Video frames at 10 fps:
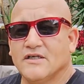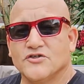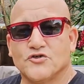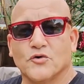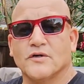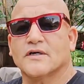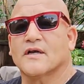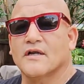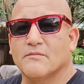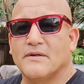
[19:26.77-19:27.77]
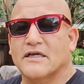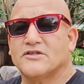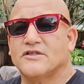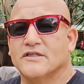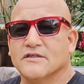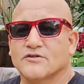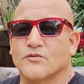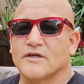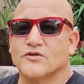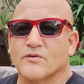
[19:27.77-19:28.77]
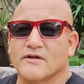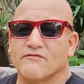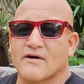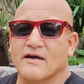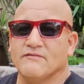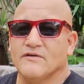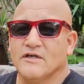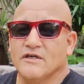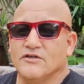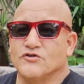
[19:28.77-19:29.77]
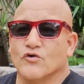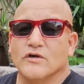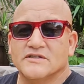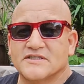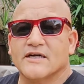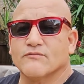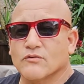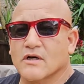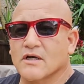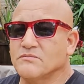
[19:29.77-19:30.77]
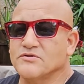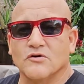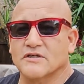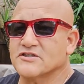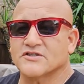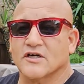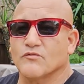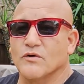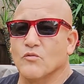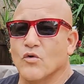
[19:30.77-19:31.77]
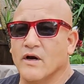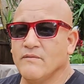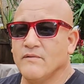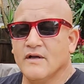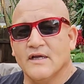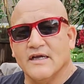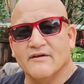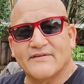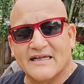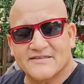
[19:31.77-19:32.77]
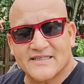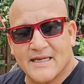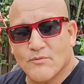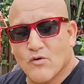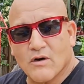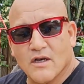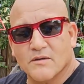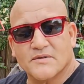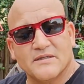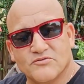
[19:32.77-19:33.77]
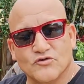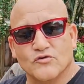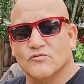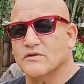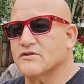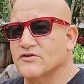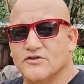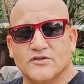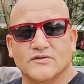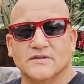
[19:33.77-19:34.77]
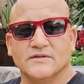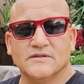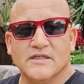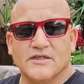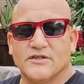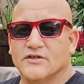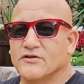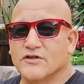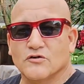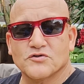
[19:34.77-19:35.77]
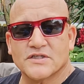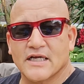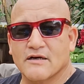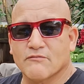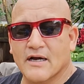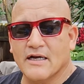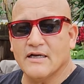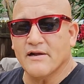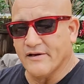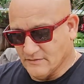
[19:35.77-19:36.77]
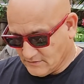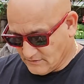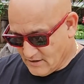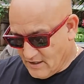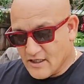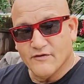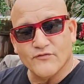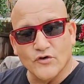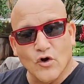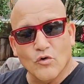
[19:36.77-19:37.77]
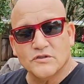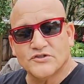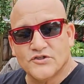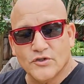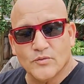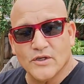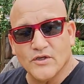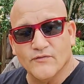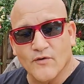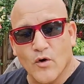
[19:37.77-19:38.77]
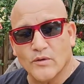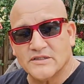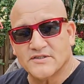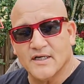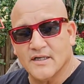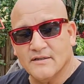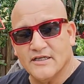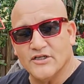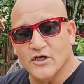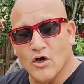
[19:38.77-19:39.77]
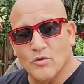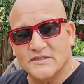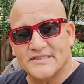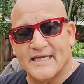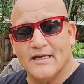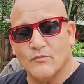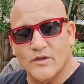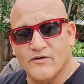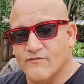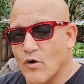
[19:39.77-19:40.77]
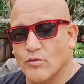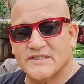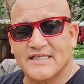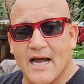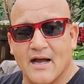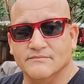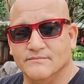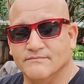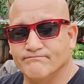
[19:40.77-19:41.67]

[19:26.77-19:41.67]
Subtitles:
Join a club next year, 2025. Join several clubs. Don't get stuck with one. If that same old club keeps doing what they're doing, you know the old saying, right? If you always do what you've always done, then you'll always get what you've always gotten.